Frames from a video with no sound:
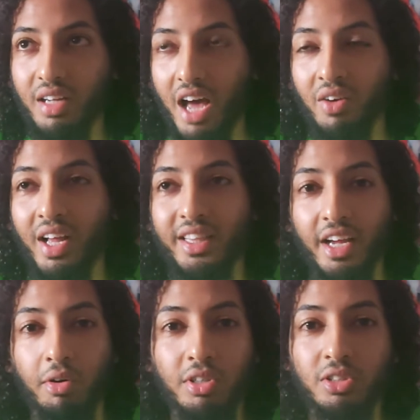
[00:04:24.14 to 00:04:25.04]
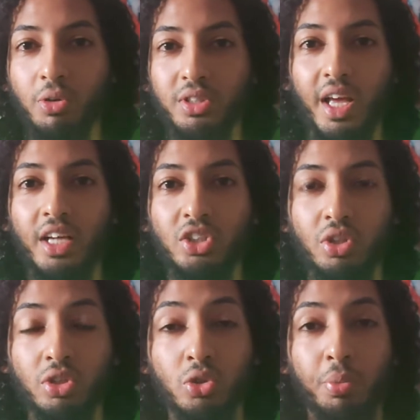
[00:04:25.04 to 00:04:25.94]
I don't like that Christos Gage
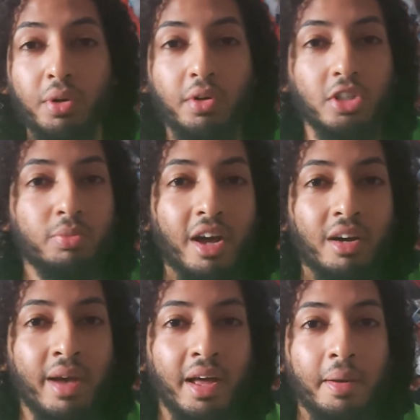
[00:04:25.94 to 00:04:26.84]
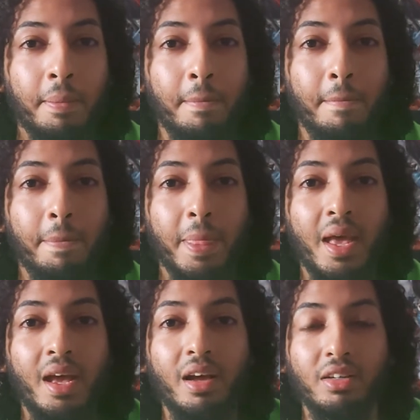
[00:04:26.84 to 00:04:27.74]
took Superior Spider-Man,
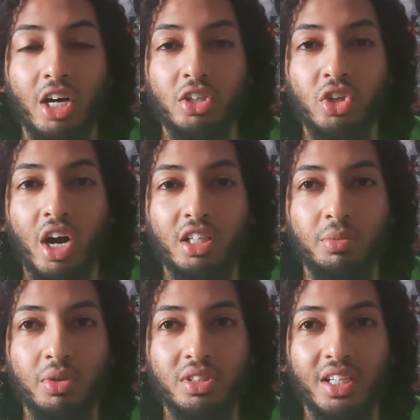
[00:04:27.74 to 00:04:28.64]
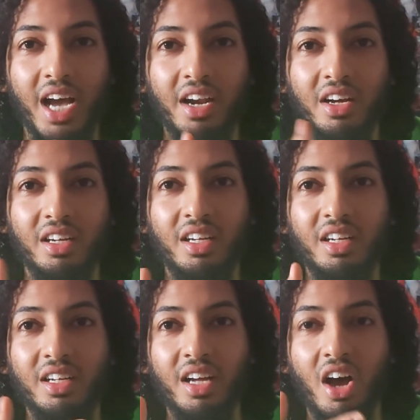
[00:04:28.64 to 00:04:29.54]
Dr. Octopus, and kind of
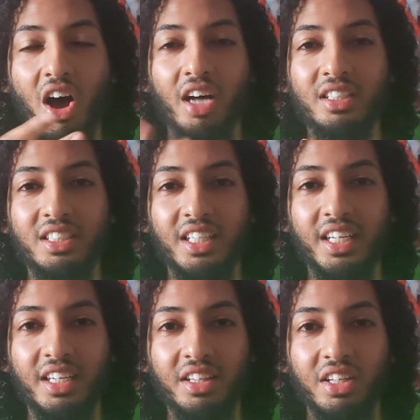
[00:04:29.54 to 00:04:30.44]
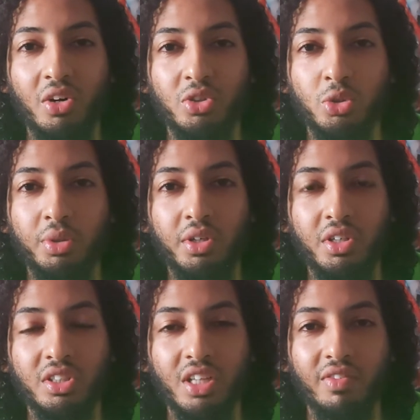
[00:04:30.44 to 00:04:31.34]
undid the whole
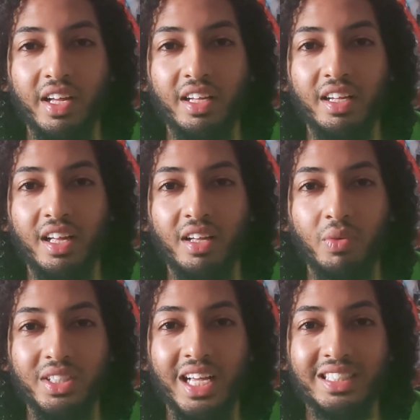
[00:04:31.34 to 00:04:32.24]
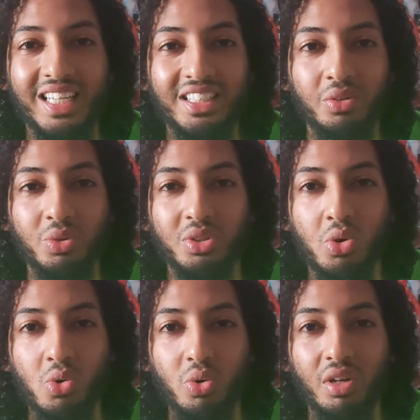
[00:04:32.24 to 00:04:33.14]
Superior stuff. Like, what Dan Slott did was
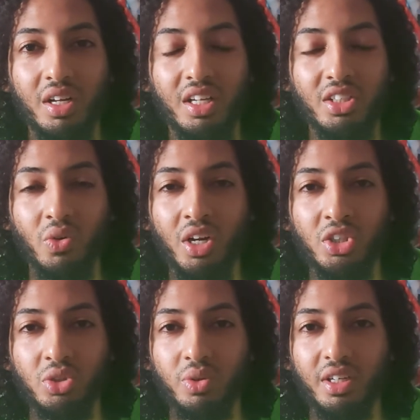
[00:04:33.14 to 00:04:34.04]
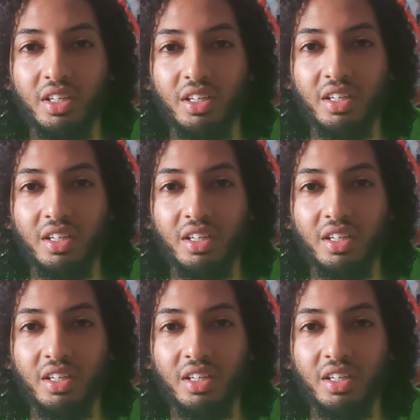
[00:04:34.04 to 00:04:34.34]
cool. Don't undo it.